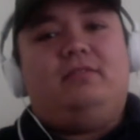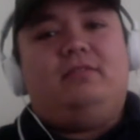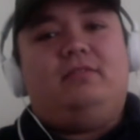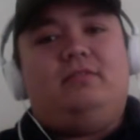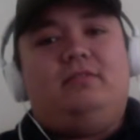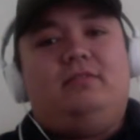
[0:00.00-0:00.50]

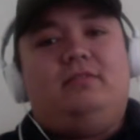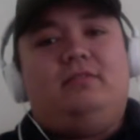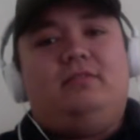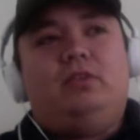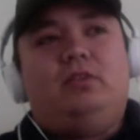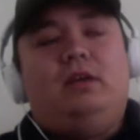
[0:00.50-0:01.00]

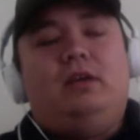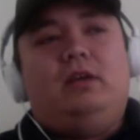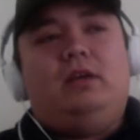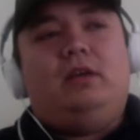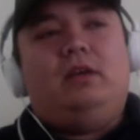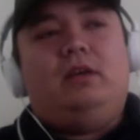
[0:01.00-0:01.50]
is
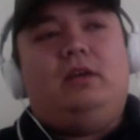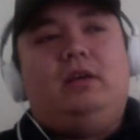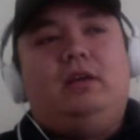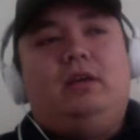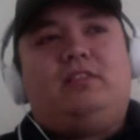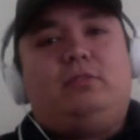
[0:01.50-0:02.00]
you can
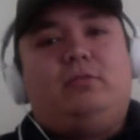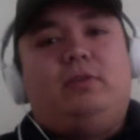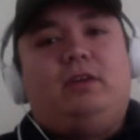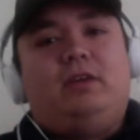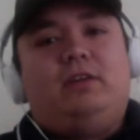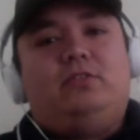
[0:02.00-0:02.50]
get to
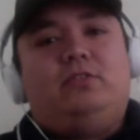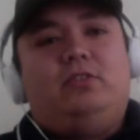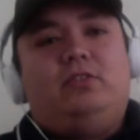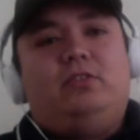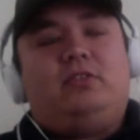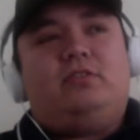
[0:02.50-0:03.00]
it.
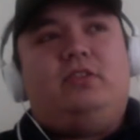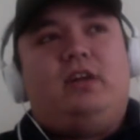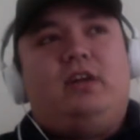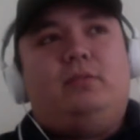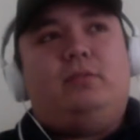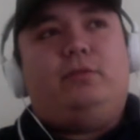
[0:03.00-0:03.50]
It's
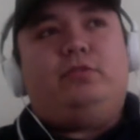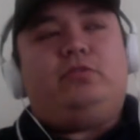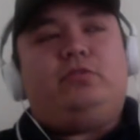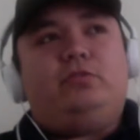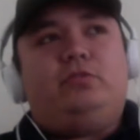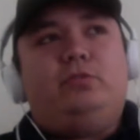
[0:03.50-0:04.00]
not the
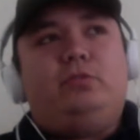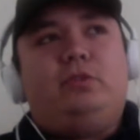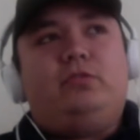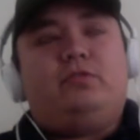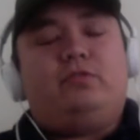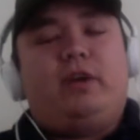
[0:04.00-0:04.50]
most
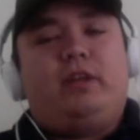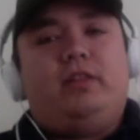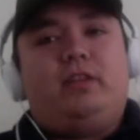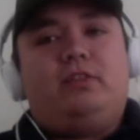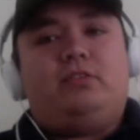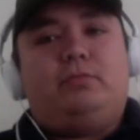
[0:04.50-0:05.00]
student
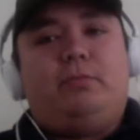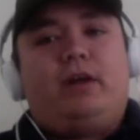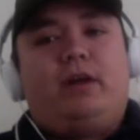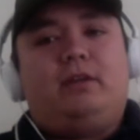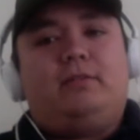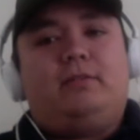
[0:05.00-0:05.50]
friendly
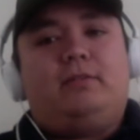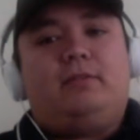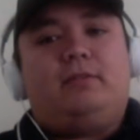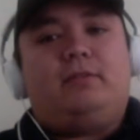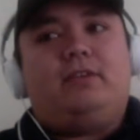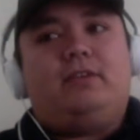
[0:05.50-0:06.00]
spot
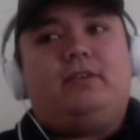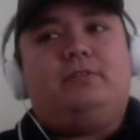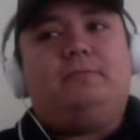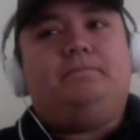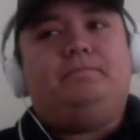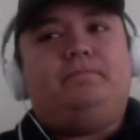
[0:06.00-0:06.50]
because
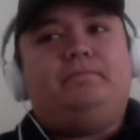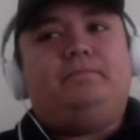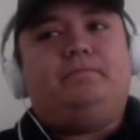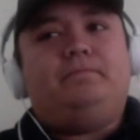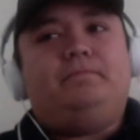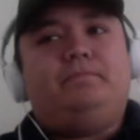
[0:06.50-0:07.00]

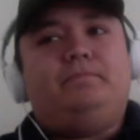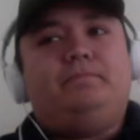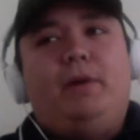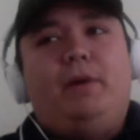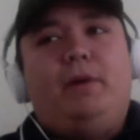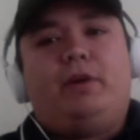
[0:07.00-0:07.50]

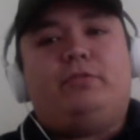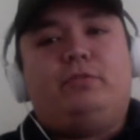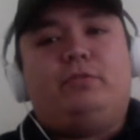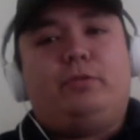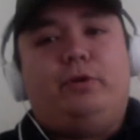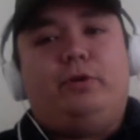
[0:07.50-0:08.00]
bus routes
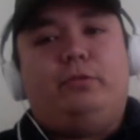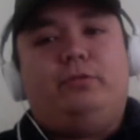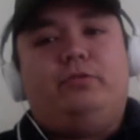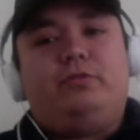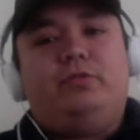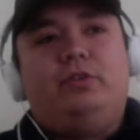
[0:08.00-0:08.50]
and
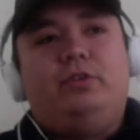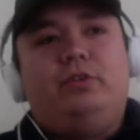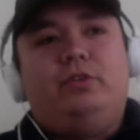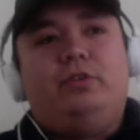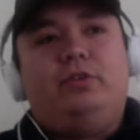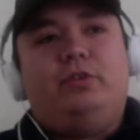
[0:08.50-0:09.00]
roads
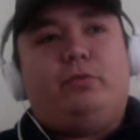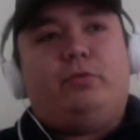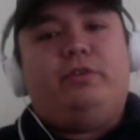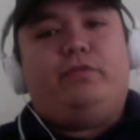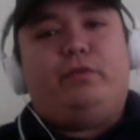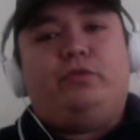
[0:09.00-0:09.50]
don't
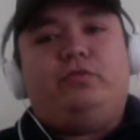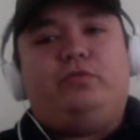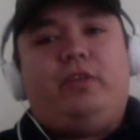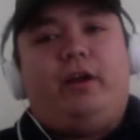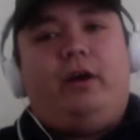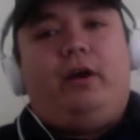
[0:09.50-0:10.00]
converge
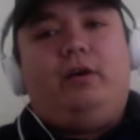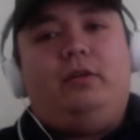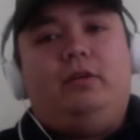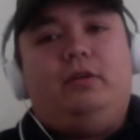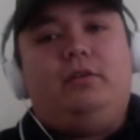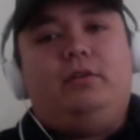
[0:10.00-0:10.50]
there.
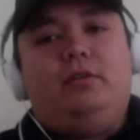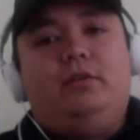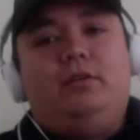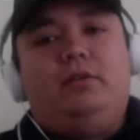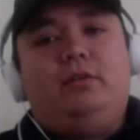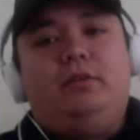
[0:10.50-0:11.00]

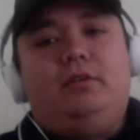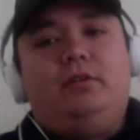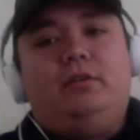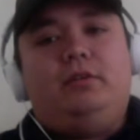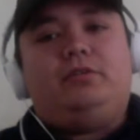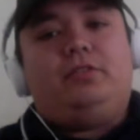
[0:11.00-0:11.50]

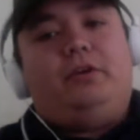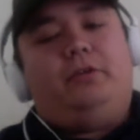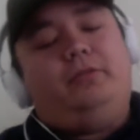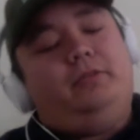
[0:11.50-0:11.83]
So